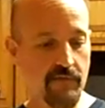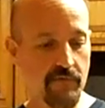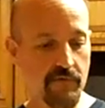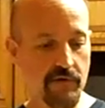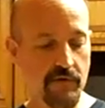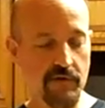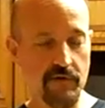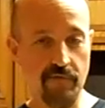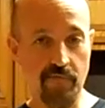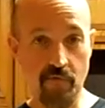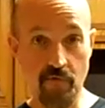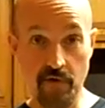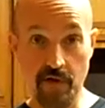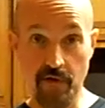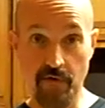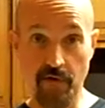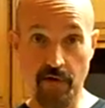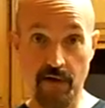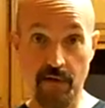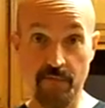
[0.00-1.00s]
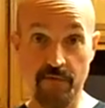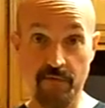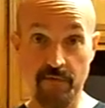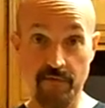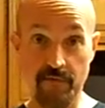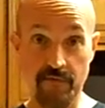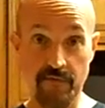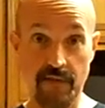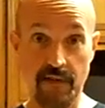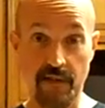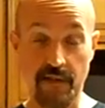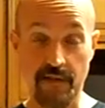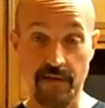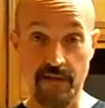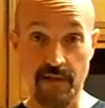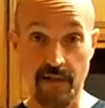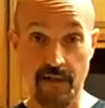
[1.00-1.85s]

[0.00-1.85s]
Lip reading: which is 40 grams worth of dates,